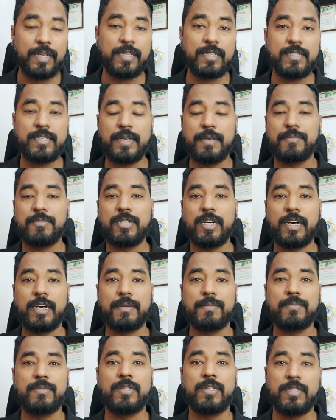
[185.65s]
At the same
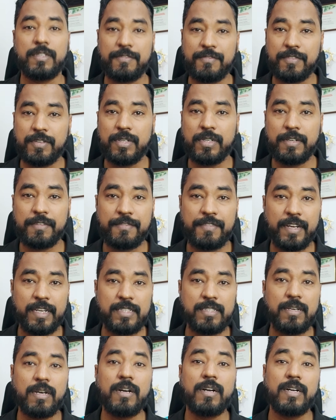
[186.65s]
time, the deferred
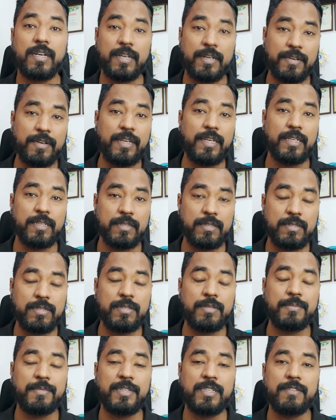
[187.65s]
defects are agreed
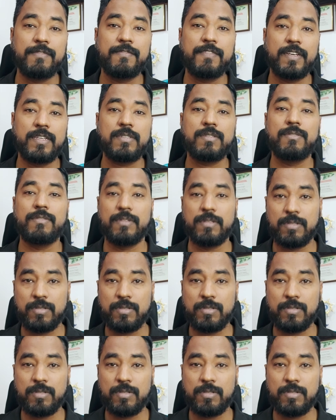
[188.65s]
to be fixed,